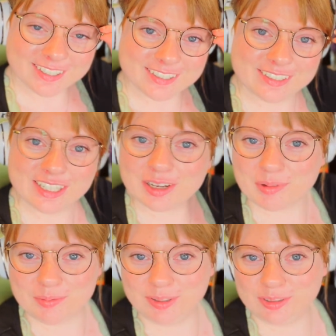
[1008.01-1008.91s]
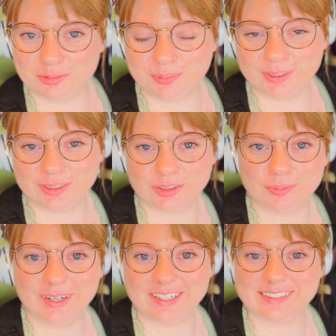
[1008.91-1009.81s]
not my best of projects,
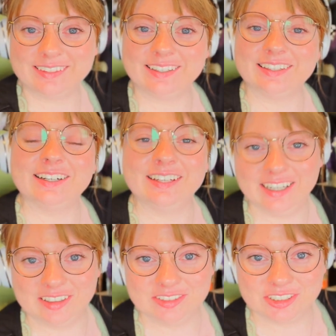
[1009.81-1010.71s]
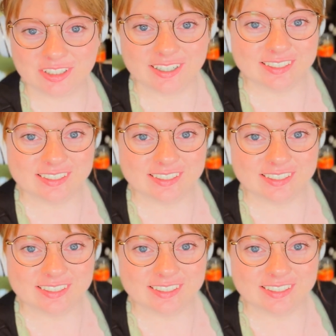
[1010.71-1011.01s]
but I can say that I have tried